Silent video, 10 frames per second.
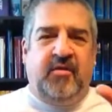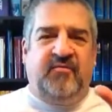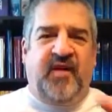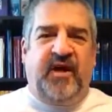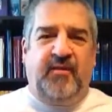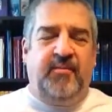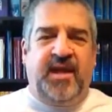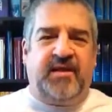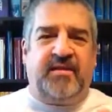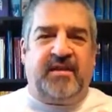follow
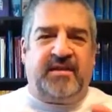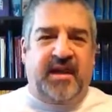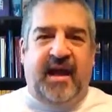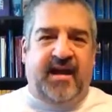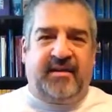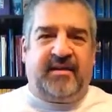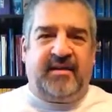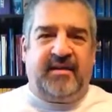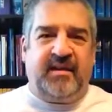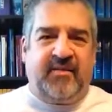me to the
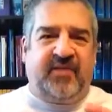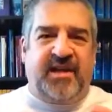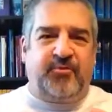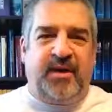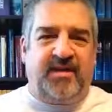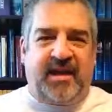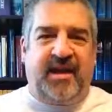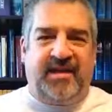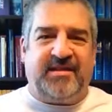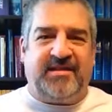death, if that's what it
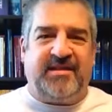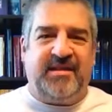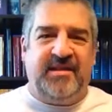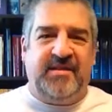takes.